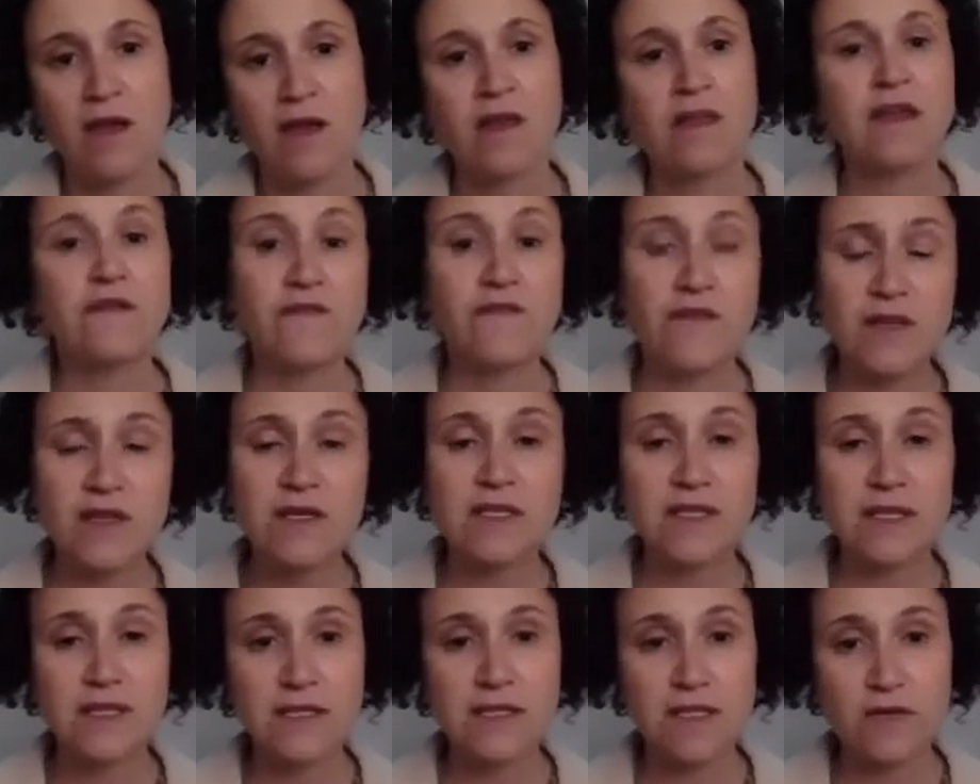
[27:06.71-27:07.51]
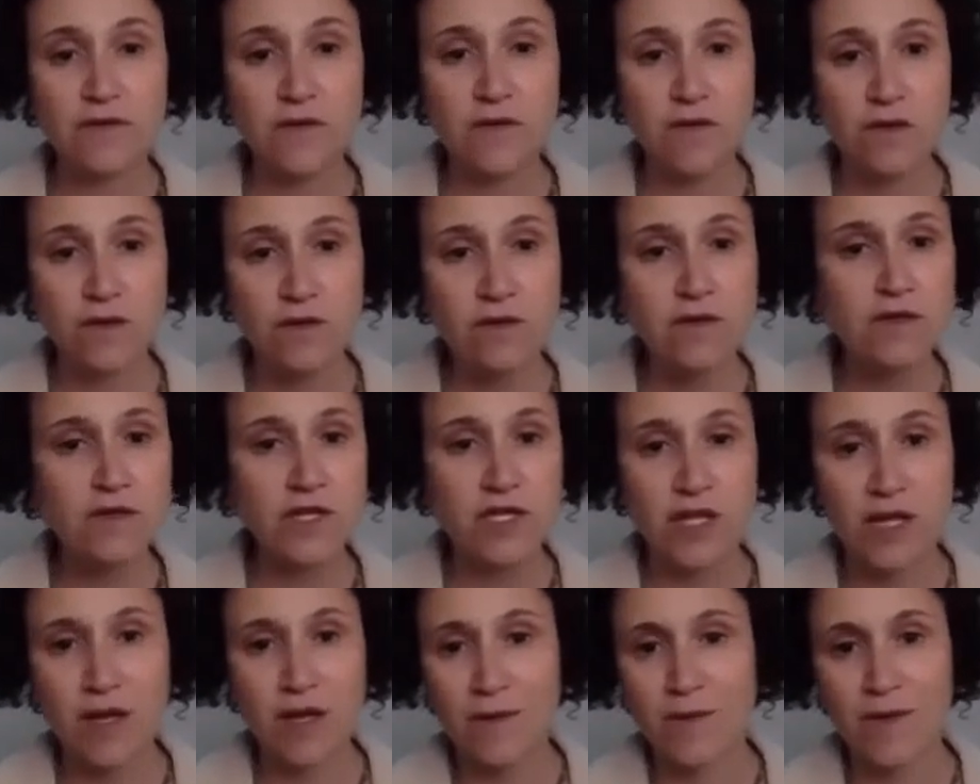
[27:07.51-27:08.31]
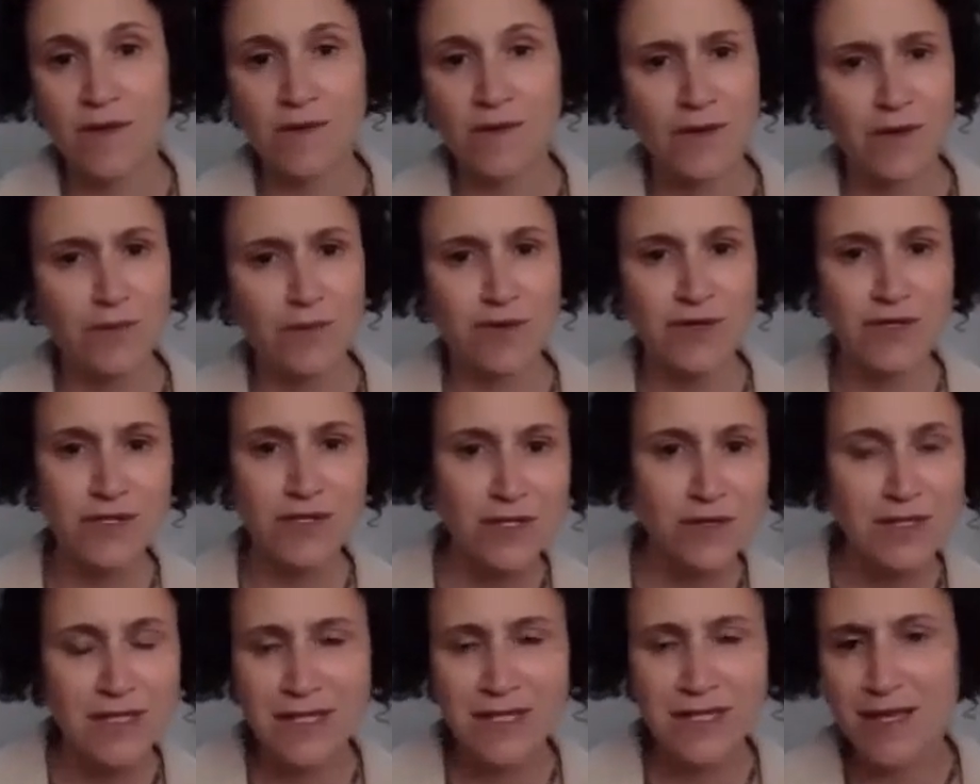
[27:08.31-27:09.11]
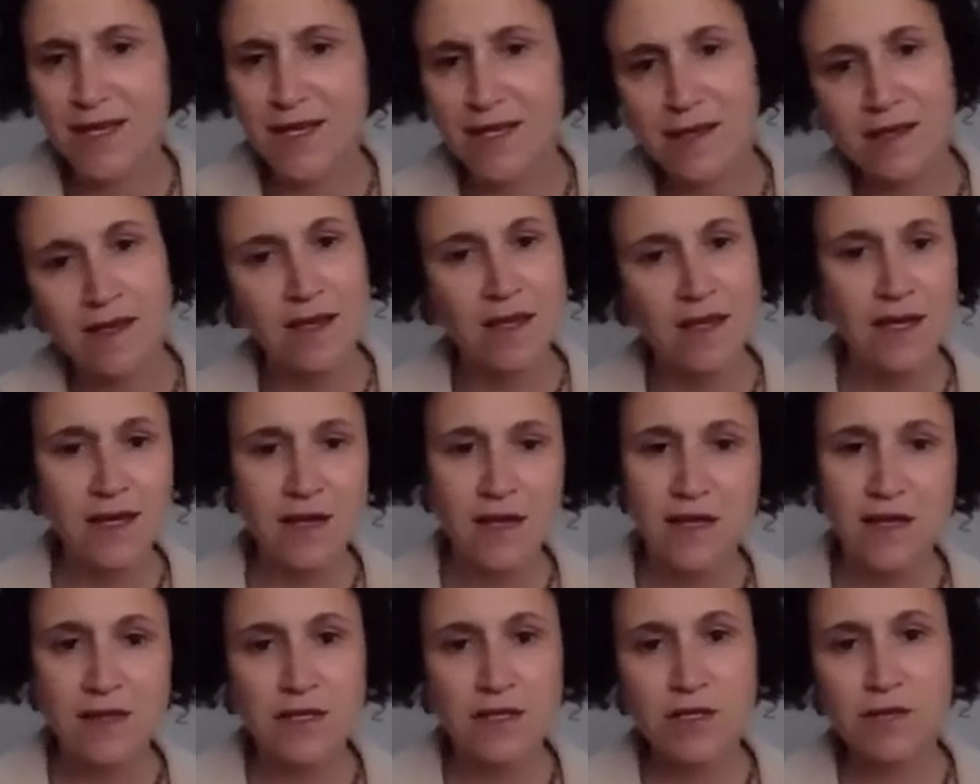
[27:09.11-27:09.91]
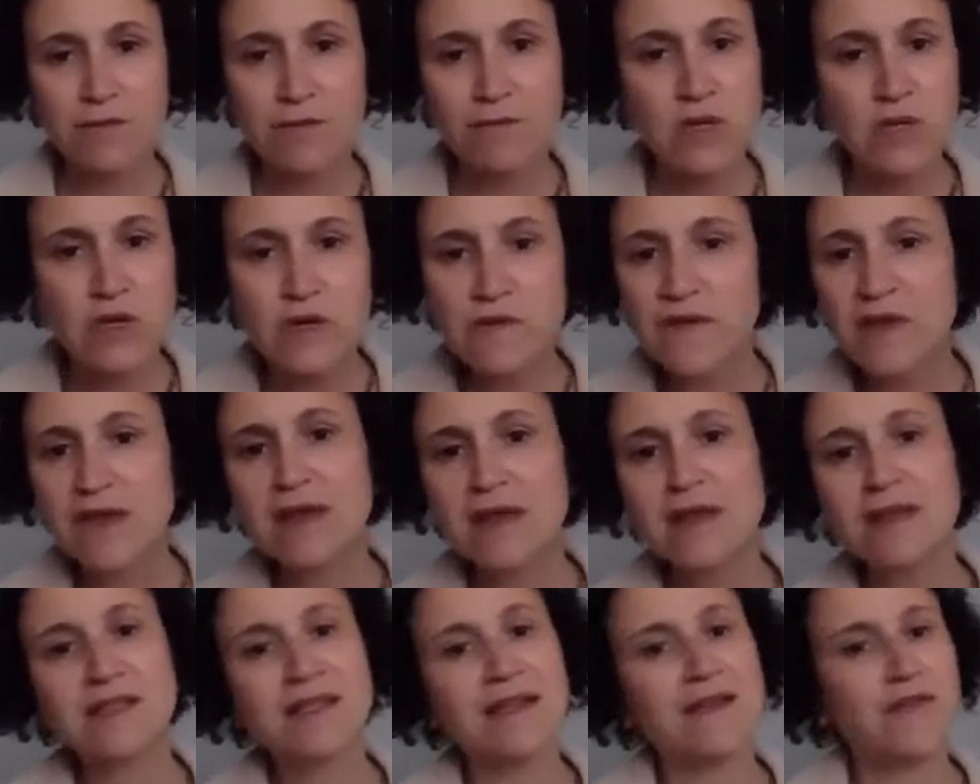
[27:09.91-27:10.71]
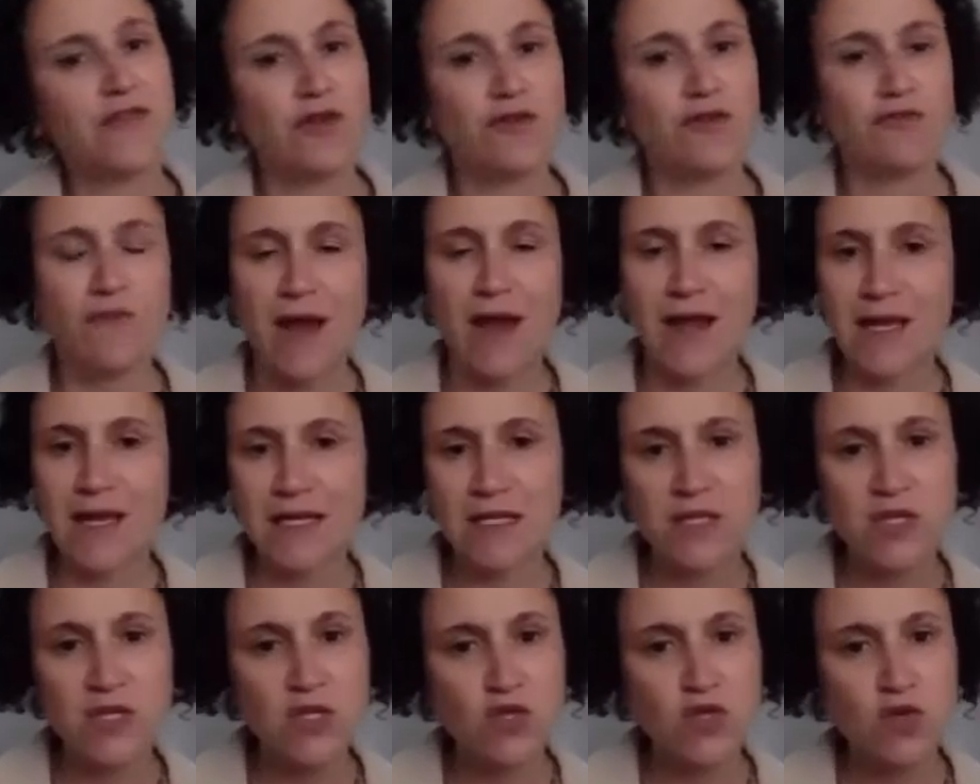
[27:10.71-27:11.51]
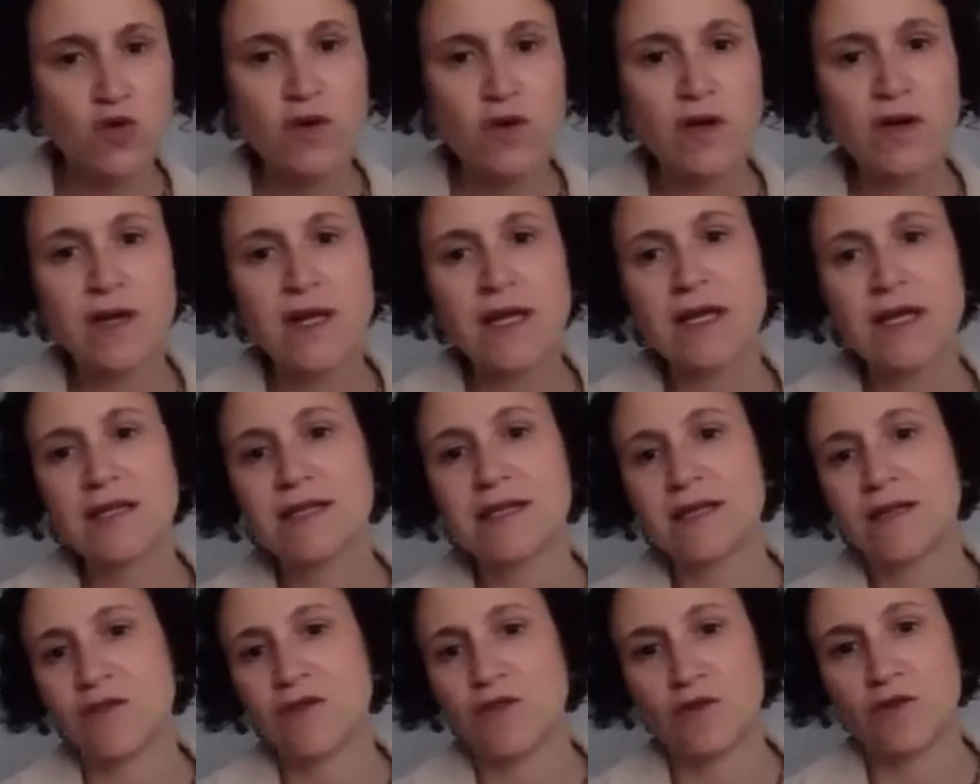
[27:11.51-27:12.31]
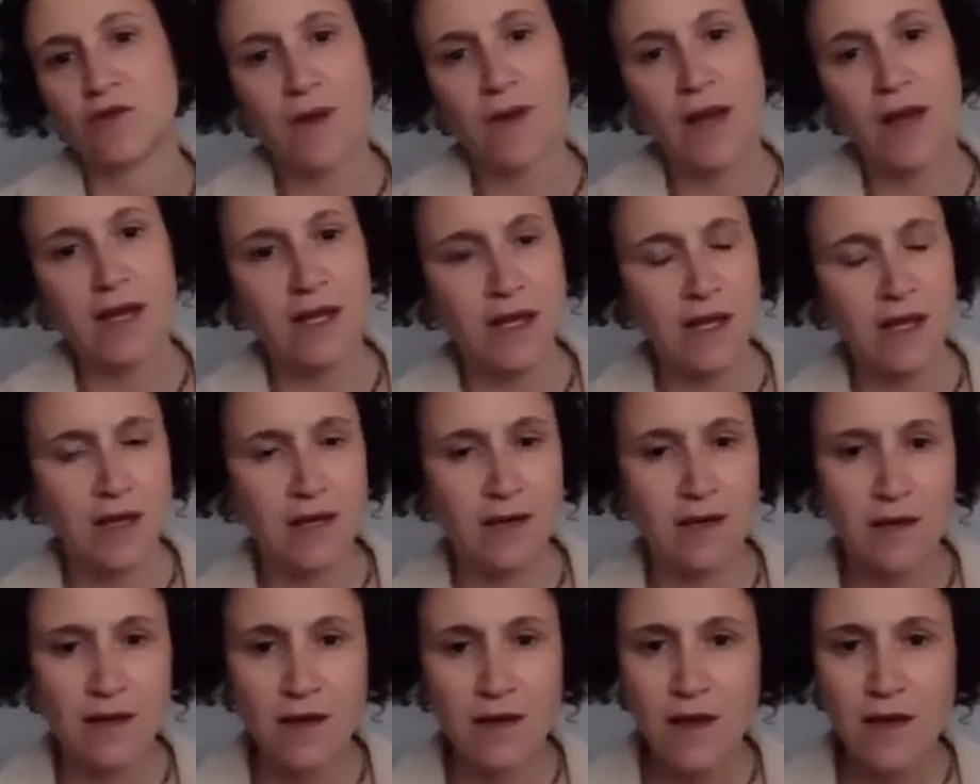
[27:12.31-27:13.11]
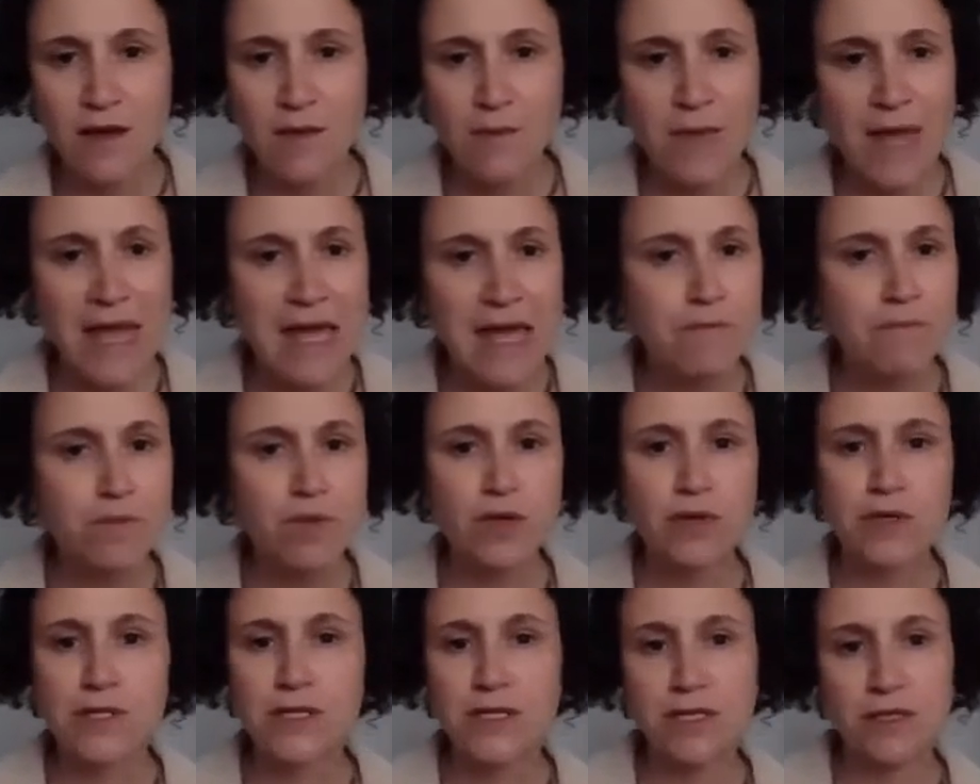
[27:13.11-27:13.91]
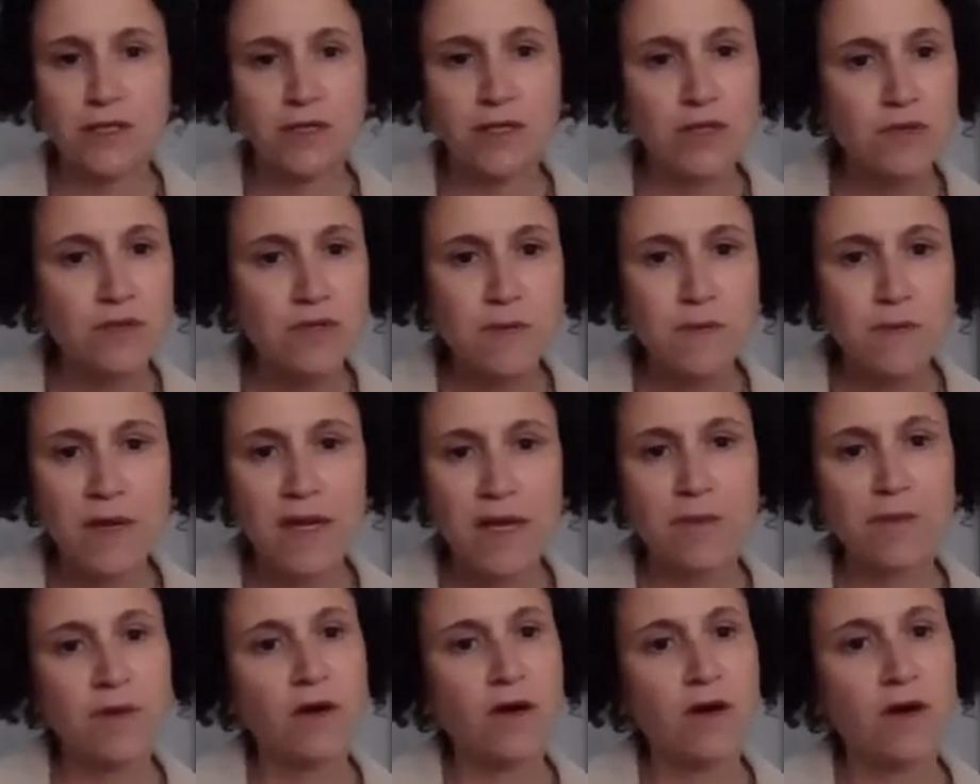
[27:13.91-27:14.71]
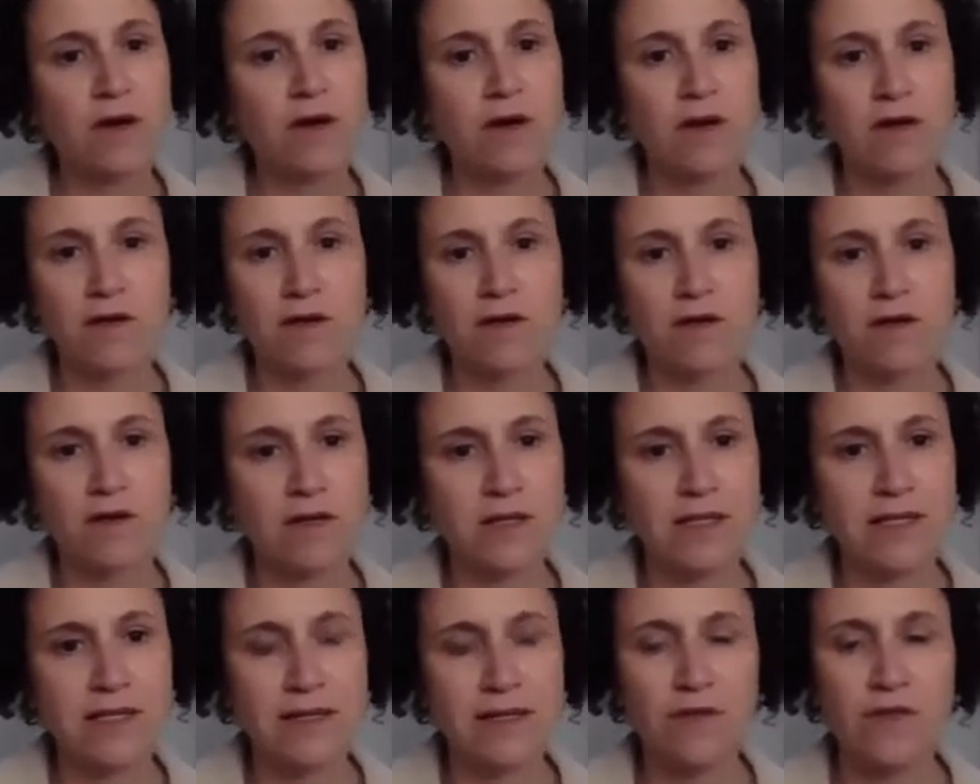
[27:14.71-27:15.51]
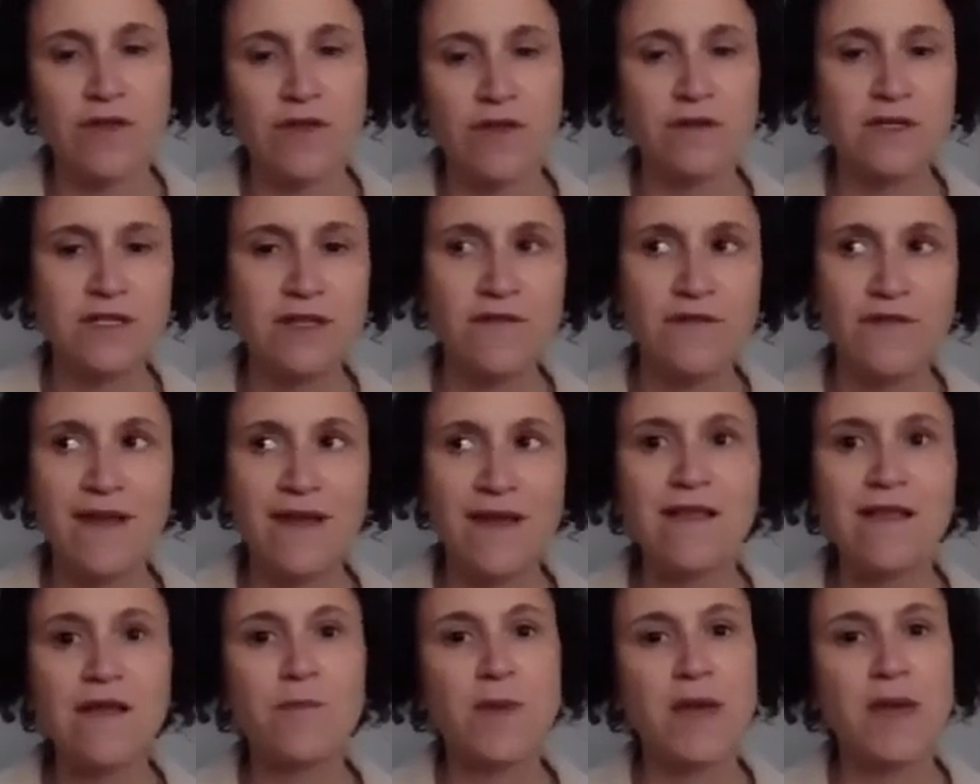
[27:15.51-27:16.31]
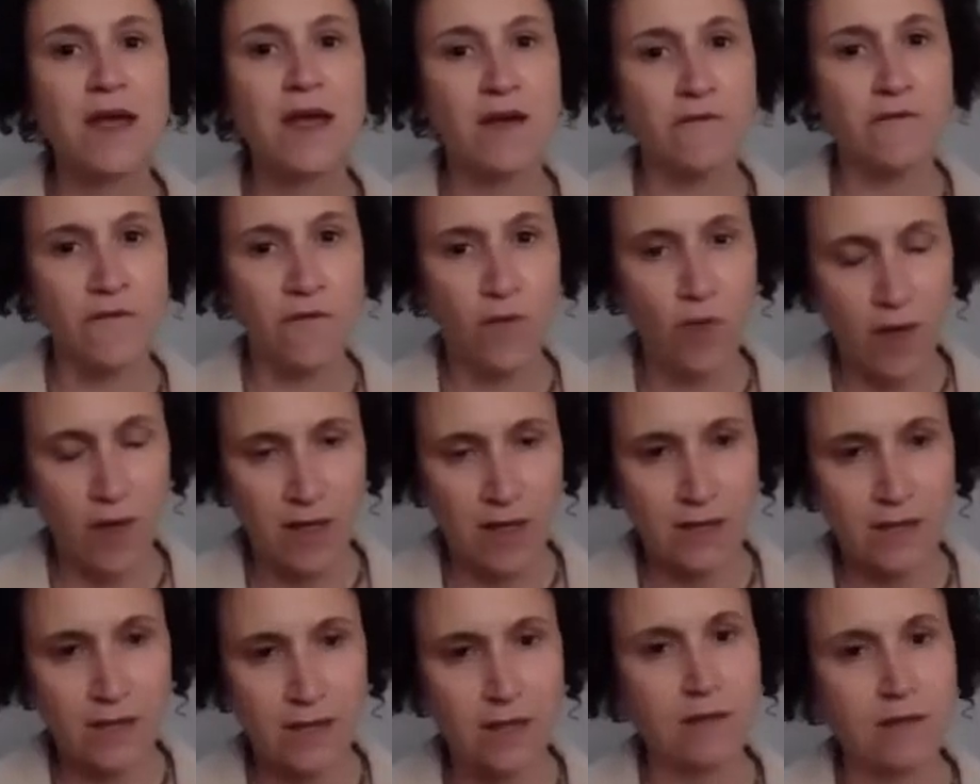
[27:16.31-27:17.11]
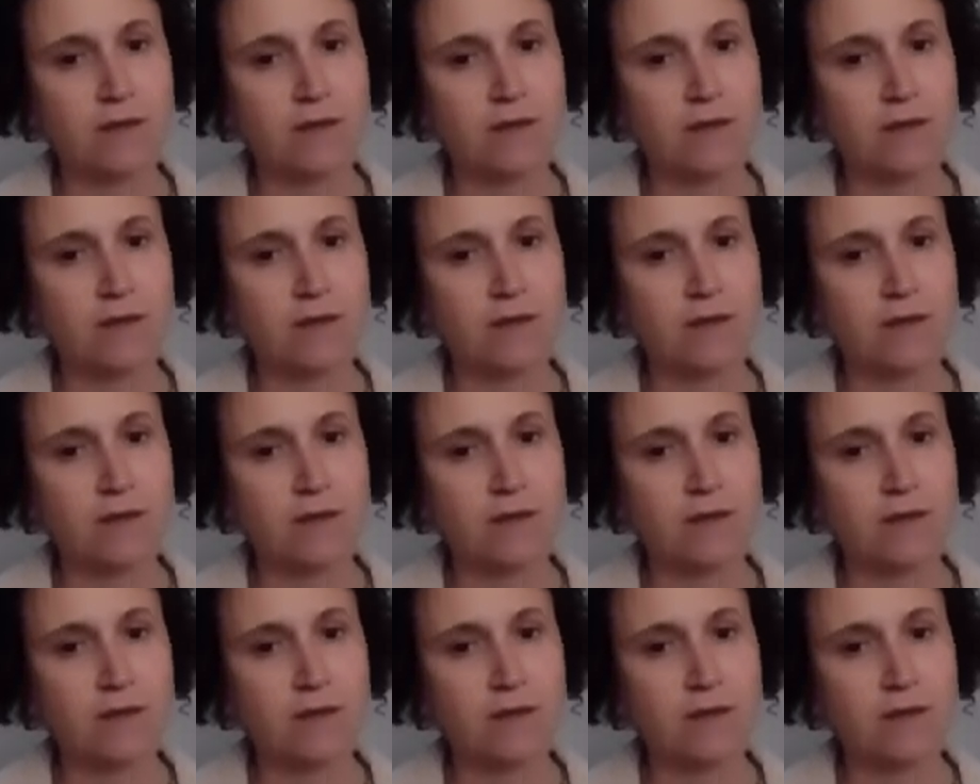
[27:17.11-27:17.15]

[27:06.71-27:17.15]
they feel a sense of ownership, and they're producing little movies, and they're writing stories, and they're writing papers and newspaper articles, and they're developing a voice.